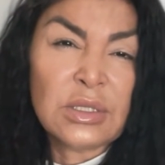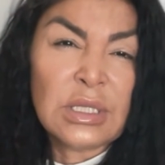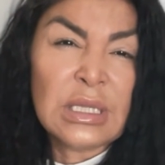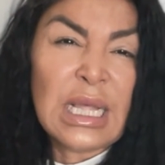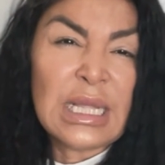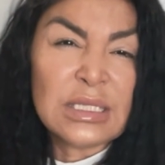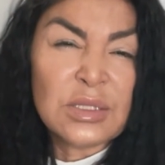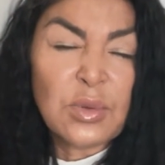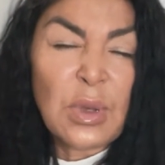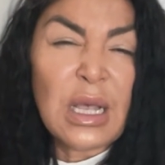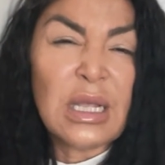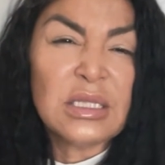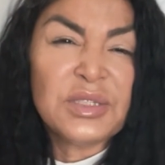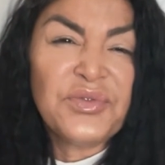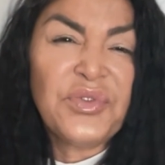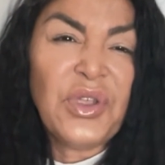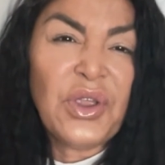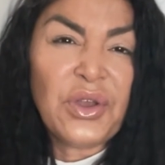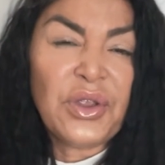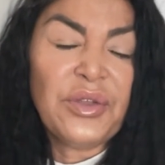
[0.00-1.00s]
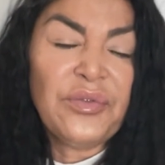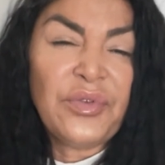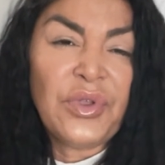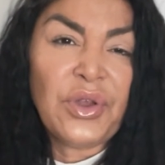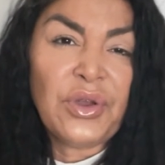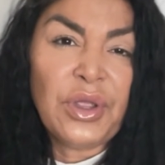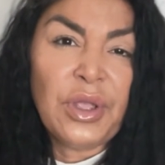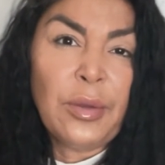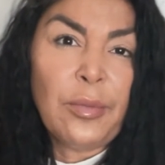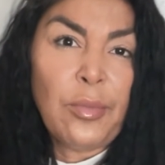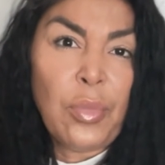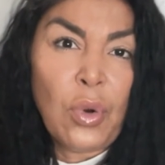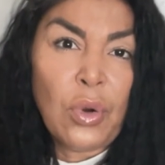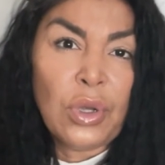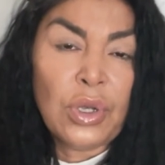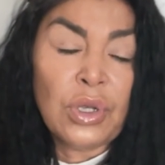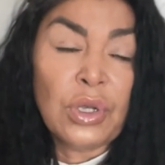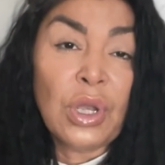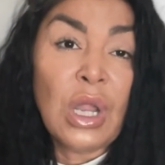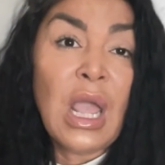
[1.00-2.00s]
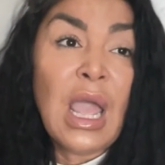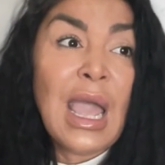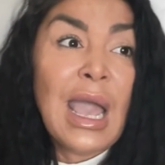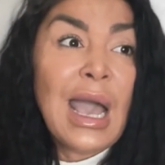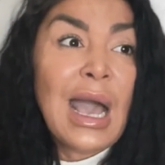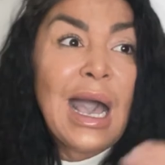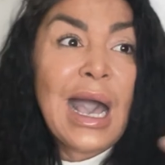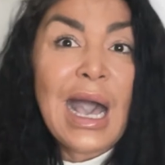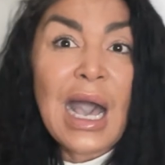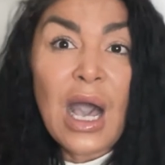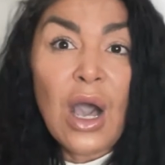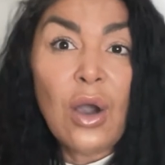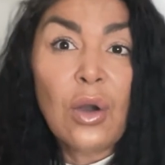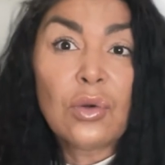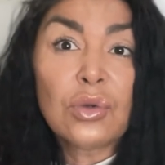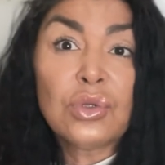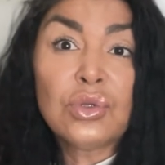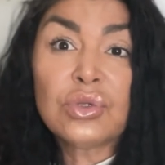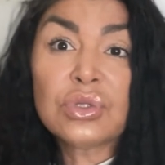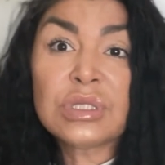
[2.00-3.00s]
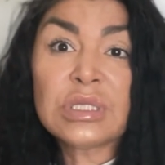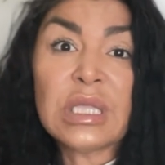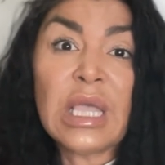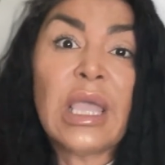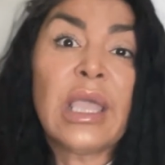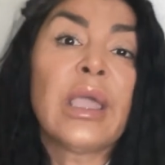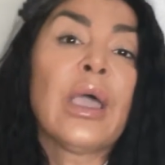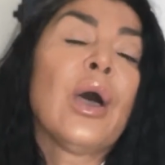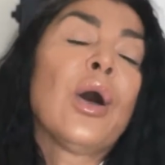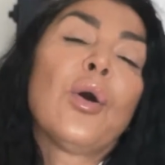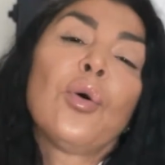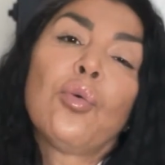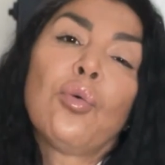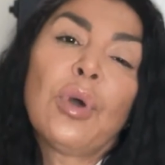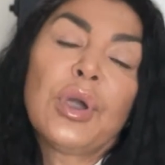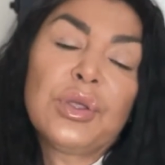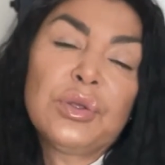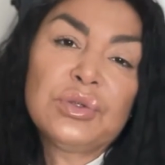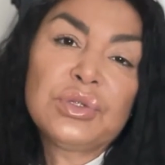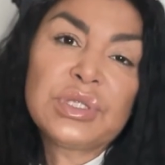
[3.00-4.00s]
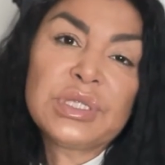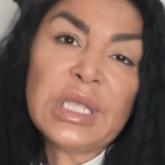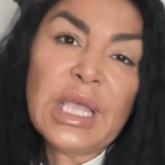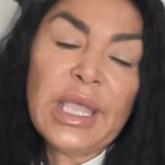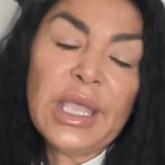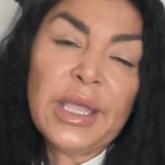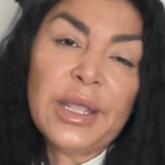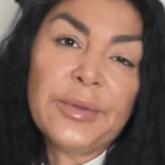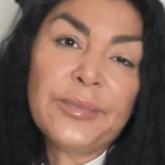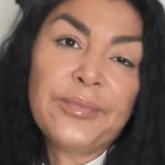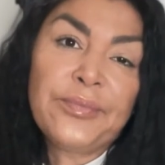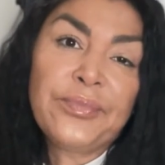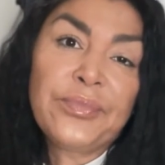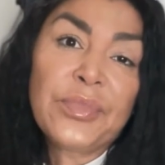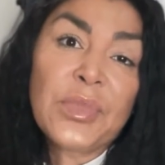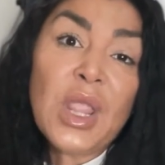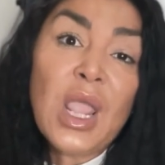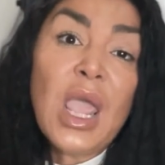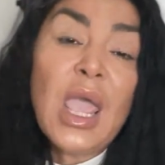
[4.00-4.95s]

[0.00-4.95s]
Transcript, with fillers: So that's why it's very, very important how you say what you say it.